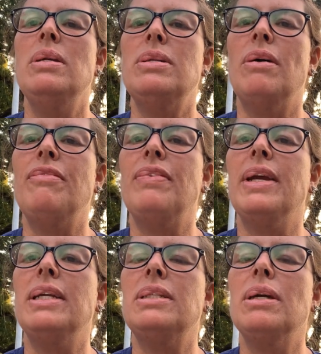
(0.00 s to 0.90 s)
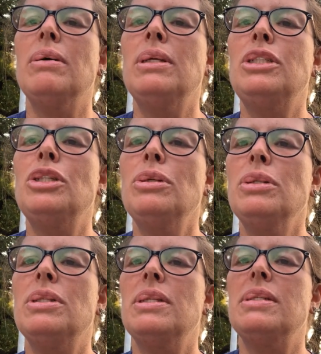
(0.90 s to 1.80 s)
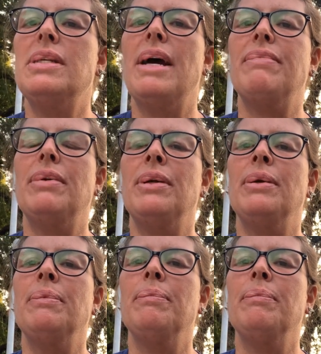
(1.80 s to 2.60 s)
Don't forget to go to church this afternoon.